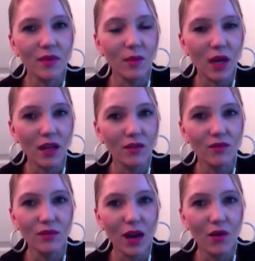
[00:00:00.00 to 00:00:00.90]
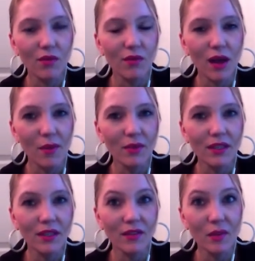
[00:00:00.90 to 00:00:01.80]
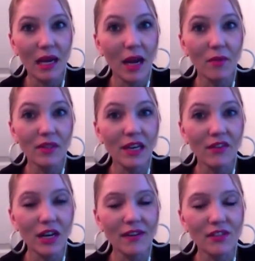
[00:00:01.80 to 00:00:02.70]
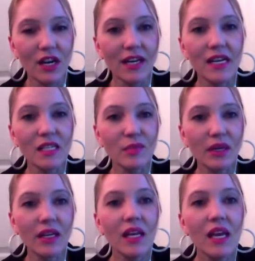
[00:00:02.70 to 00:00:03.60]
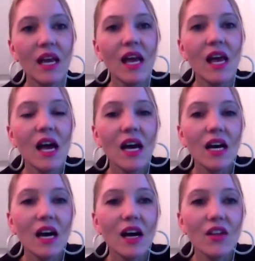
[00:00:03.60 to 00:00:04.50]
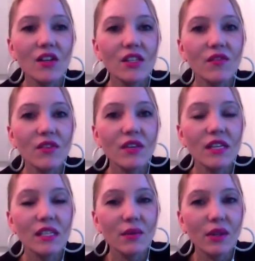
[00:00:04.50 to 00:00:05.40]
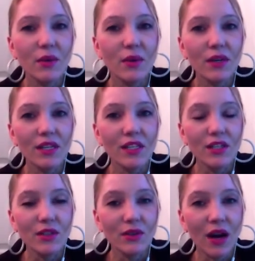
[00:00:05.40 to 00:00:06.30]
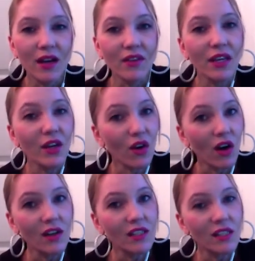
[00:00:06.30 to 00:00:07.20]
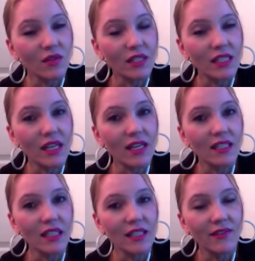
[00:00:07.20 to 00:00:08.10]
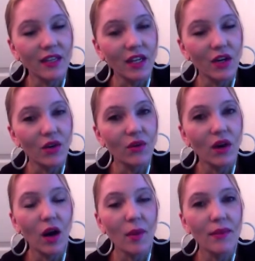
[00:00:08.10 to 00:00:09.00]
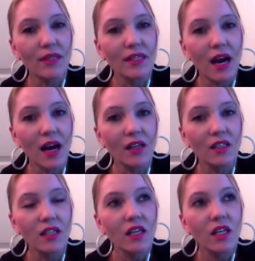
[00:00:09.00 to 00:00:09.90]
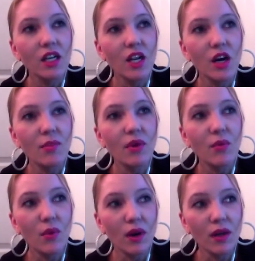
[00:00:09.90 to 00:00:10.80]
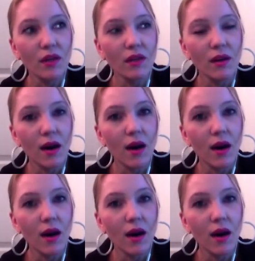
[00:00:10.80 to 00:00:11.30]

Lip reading: kind of now living my happily ever after, I guess. But there's a few things I really wanted to kind of get across, and the reason that I did this video is that, number one,